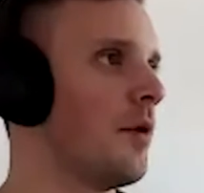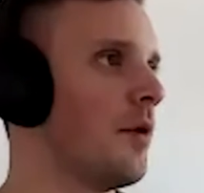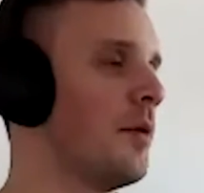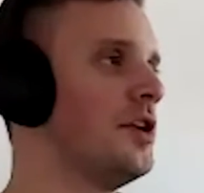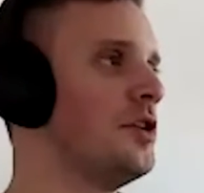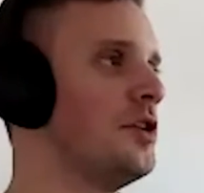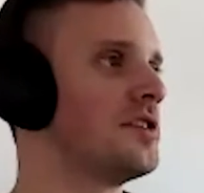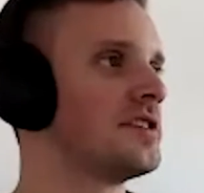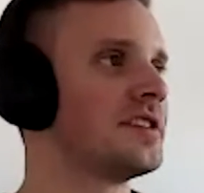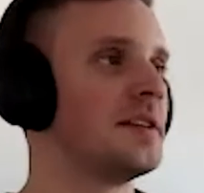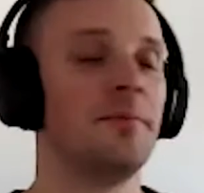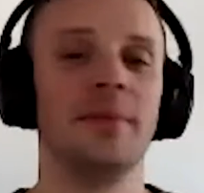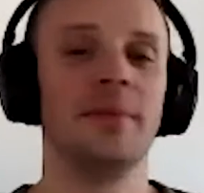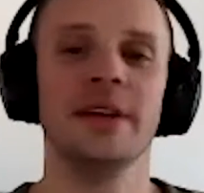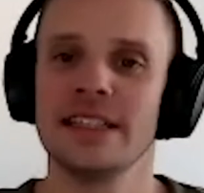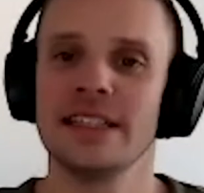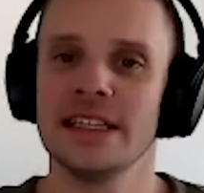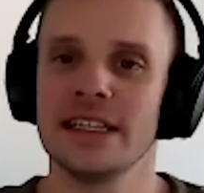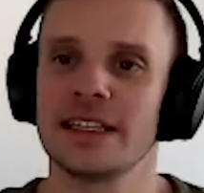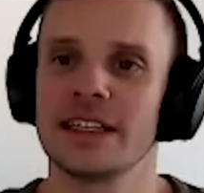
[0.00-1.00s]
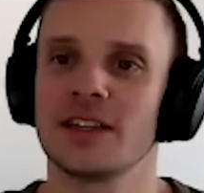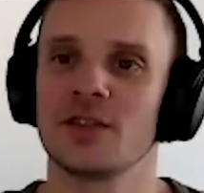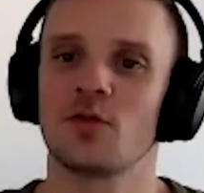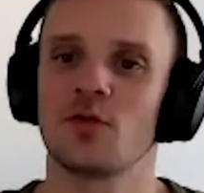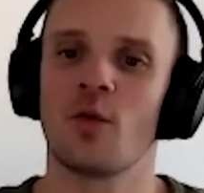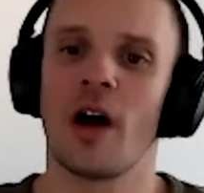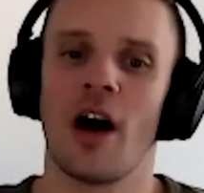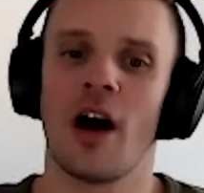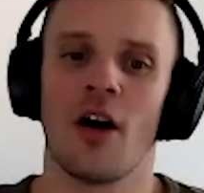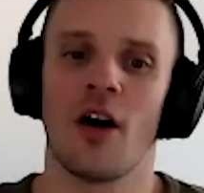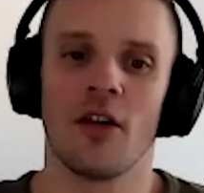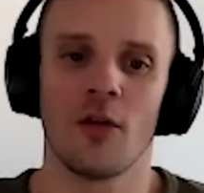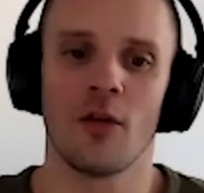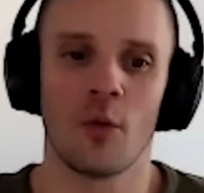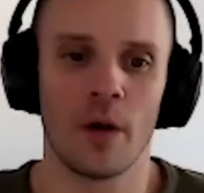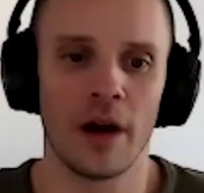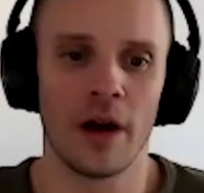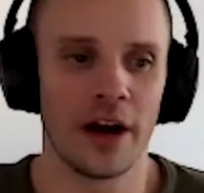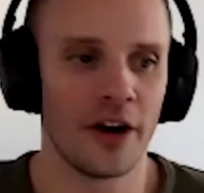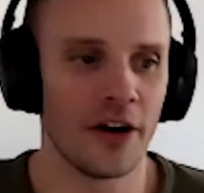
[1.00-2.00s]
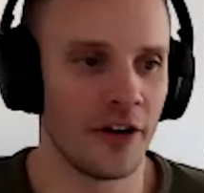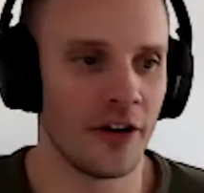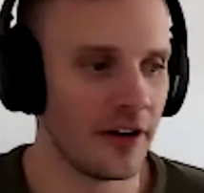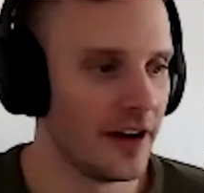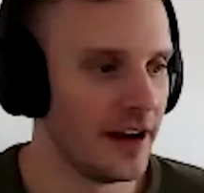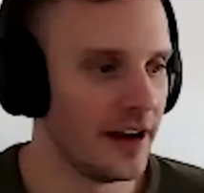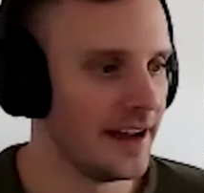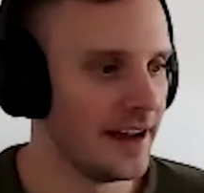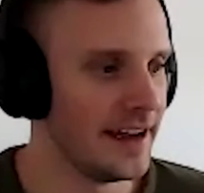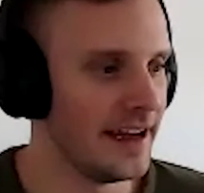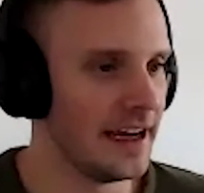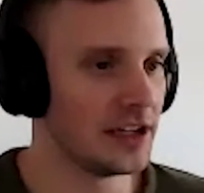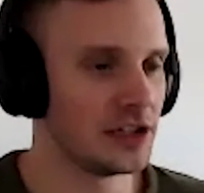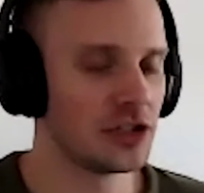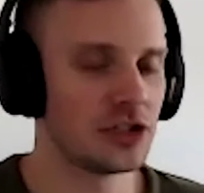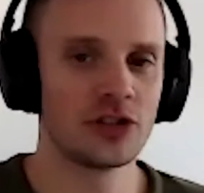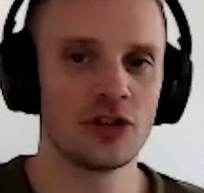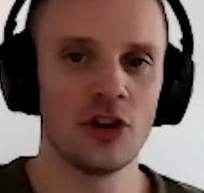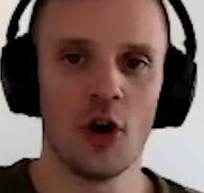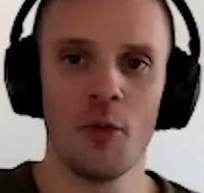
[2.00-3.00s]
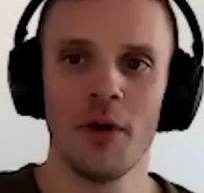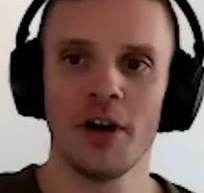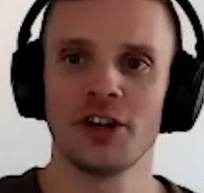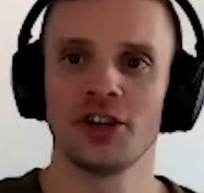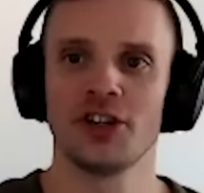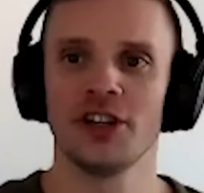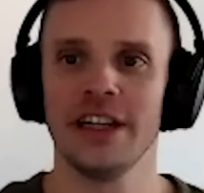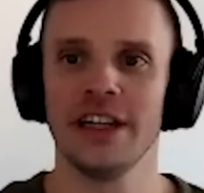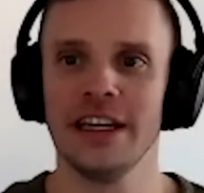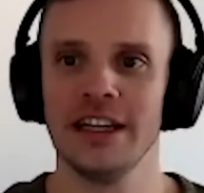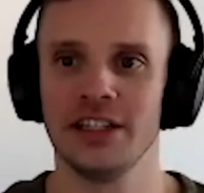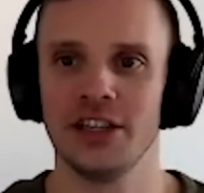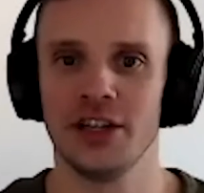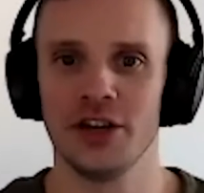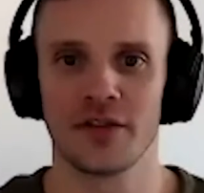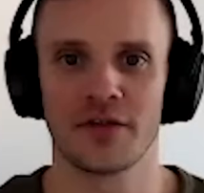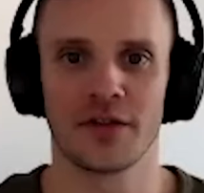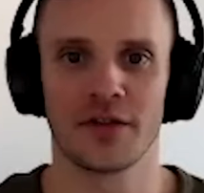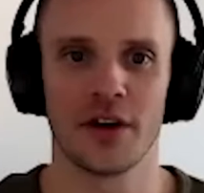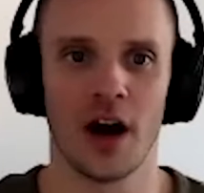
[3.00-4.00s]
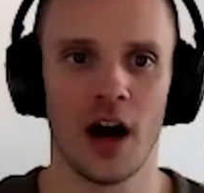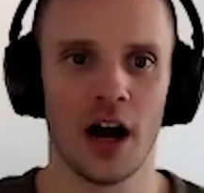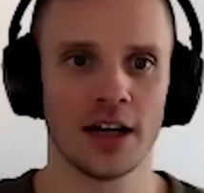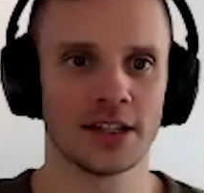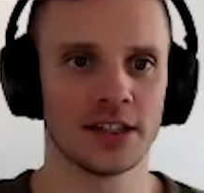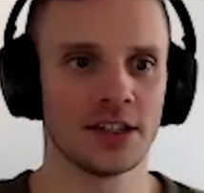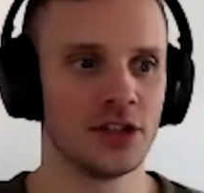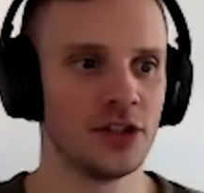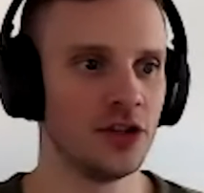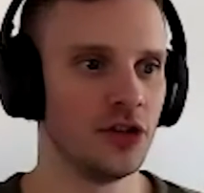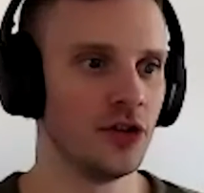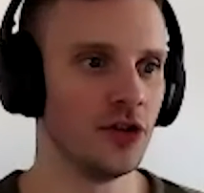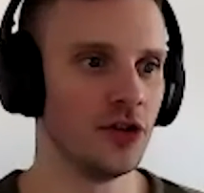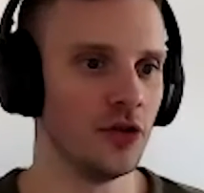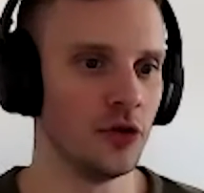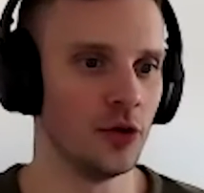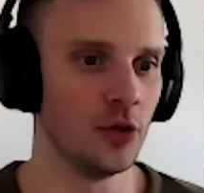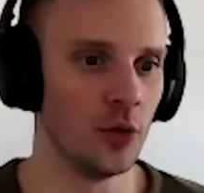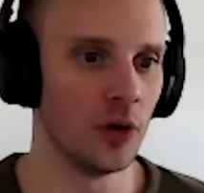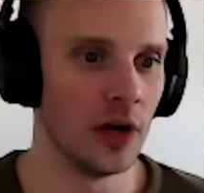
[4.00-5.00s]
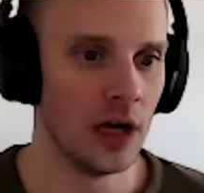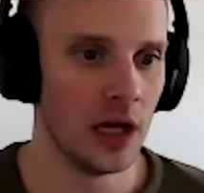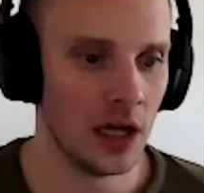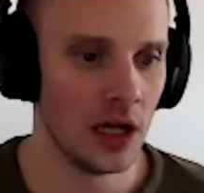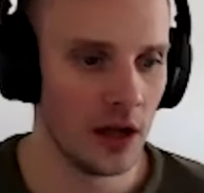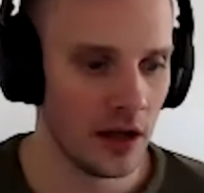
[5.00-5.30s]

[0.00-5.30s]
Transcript: but we do this in business as well, where it's so much easier for us to